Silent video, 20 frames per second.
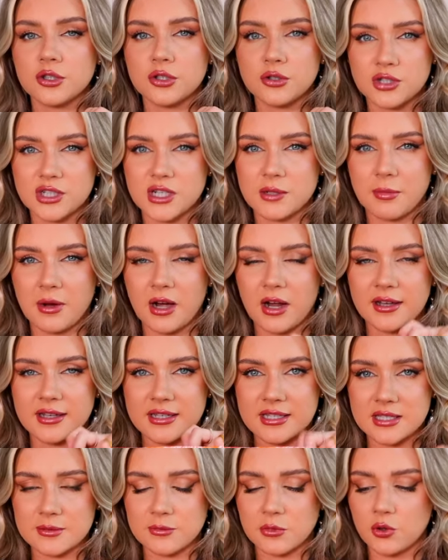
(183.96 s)
usually buy a
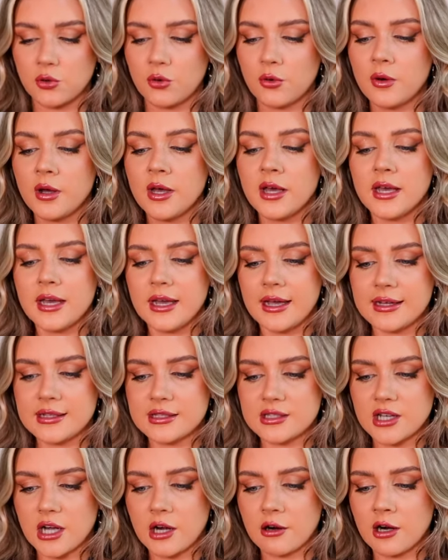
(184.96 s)
small
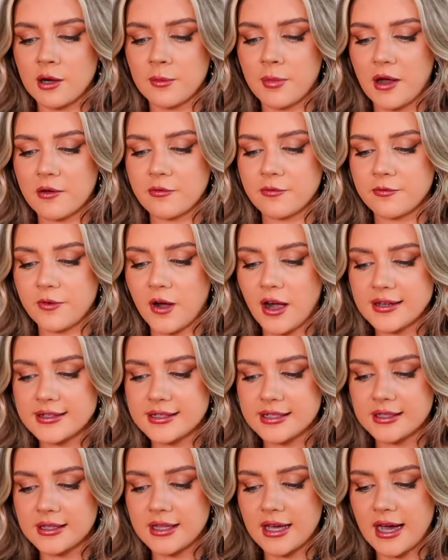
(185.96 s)
in Zara, but I'm
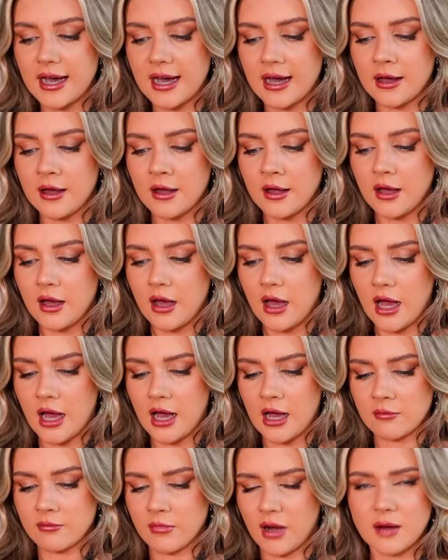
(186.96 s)
finding that
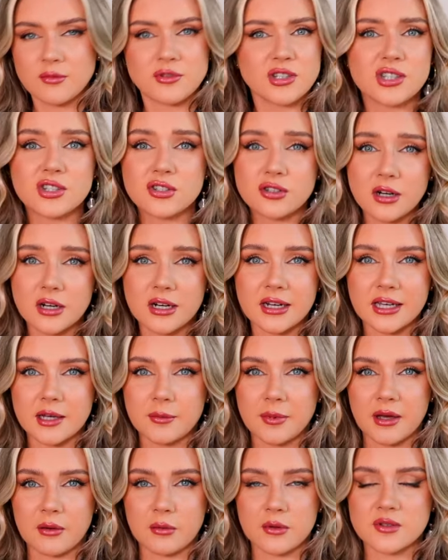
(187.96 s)
um, I'm just struggling a
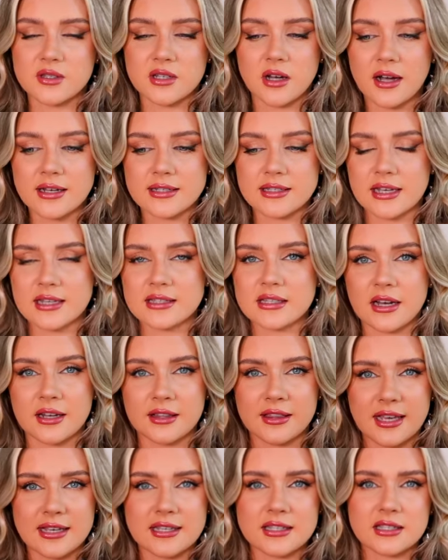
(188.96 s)
bit with sizes
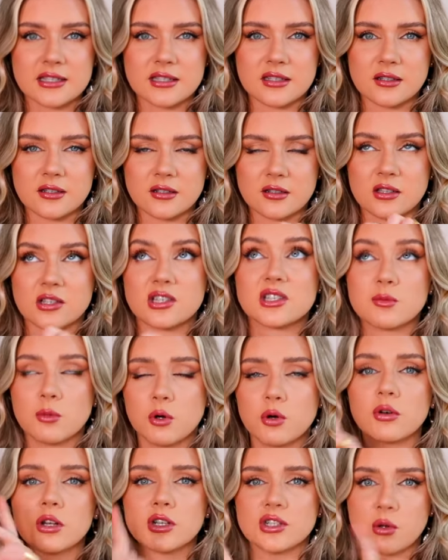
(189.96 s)
and this the
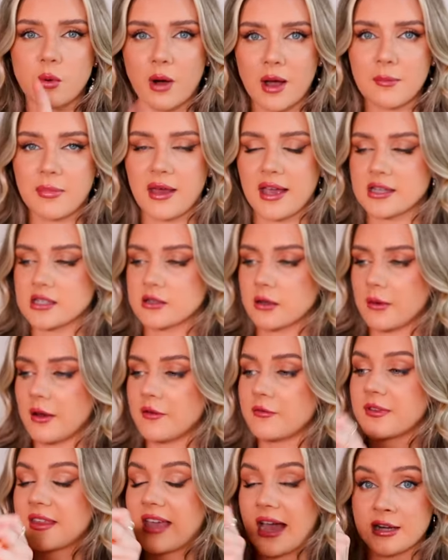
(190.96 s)
small looked quite big, so I
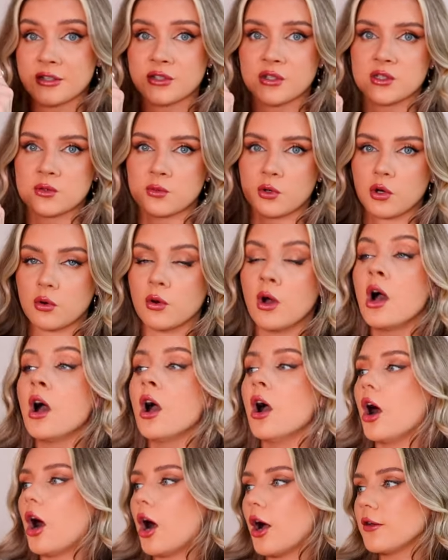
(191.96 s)
went for the extra small.
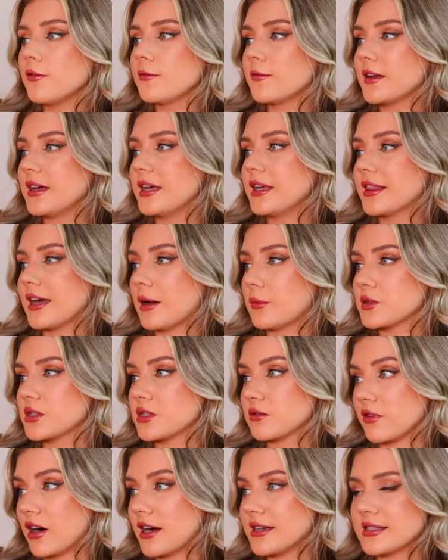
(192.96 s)
Hopefully that was
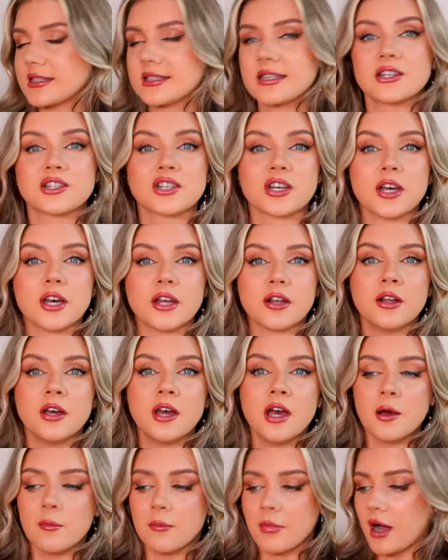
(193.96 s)
the right decision,
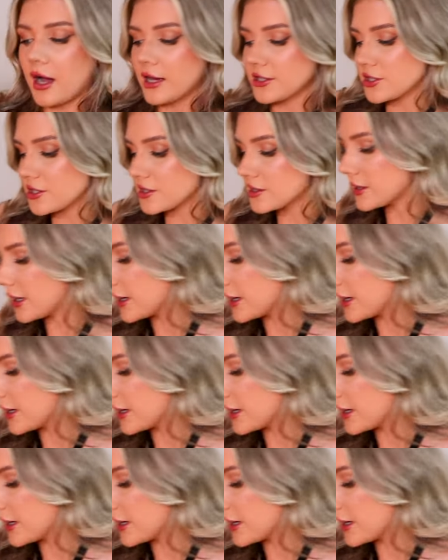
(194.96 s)
but I just